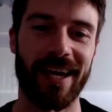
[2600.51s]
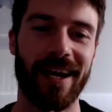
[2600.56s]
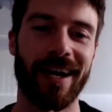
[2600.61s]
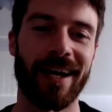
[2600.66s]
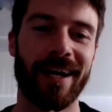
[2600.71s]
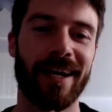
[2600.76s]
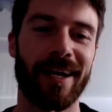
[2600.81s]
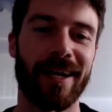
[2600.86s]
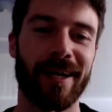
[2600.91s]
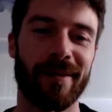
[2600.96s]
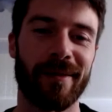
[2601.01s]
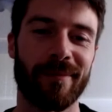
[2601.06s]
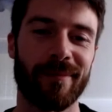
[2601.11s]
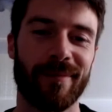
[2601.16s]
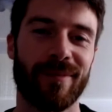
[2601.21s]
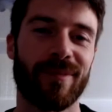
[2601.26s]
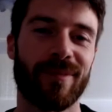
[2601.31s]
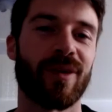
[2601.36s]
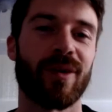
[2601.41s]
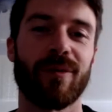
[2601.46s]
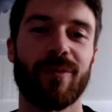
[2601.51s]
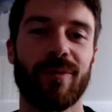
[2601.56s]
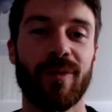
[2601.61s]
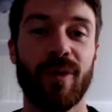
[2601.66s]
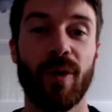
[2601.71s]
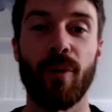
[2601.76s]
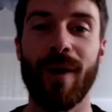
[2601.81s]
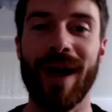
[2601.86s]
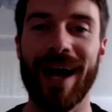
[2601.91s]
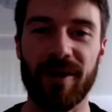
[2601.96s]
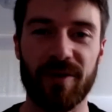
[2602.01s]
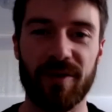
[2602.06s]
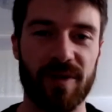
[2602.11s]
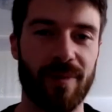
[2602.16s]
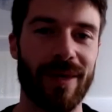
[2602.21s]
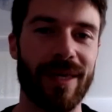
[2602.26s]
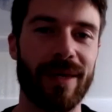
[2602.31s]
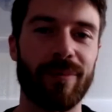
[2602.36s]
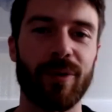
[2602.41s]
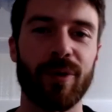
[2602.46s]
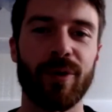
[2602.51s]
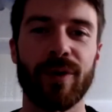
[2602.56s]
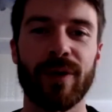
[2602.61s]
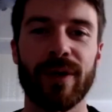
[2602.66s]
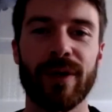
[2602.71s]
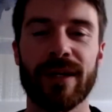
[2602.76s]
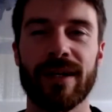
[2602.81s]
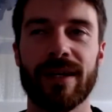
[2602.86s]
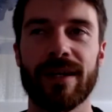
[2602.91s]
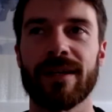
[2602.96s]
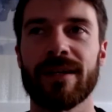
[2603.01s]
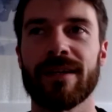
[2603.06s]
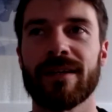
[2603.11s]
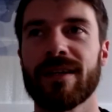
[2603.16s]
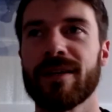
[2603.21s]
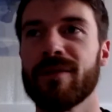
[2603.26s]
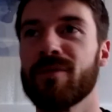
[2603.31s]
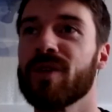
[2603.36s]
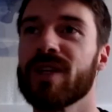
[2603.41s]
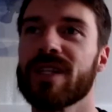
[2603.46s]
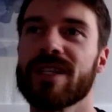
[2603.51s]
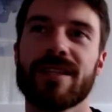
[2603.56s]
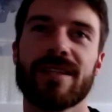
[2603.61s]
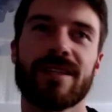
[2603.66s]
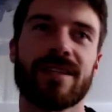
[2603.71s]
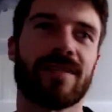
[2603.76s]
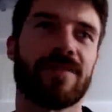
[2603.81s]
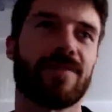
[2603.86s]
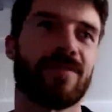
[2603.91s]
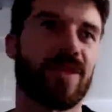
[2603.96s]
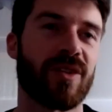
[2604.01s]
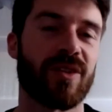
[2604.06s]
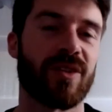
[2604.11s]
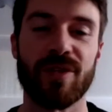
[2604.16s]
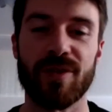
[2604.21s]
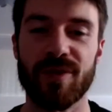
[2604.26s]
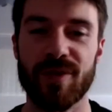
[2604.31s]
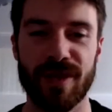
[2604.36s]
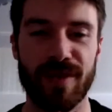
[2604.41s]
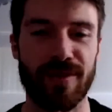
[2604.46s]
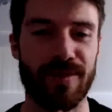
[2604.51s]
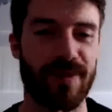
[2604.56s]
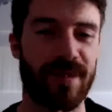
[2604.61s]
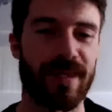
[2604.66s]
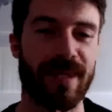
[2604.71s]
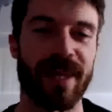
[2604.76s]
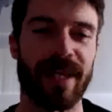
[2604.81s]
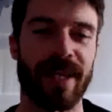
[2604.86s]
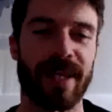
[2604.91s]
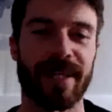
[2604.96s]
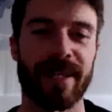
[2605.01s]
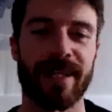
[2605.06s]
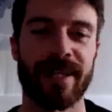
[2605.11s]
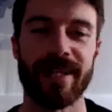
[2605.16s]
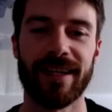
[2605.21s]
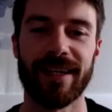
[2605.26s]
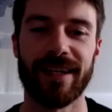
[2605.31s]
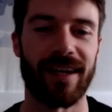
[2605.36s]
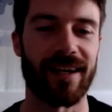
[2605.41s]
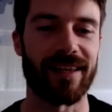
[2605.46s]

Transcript: that wows people and convinces them to do something, and I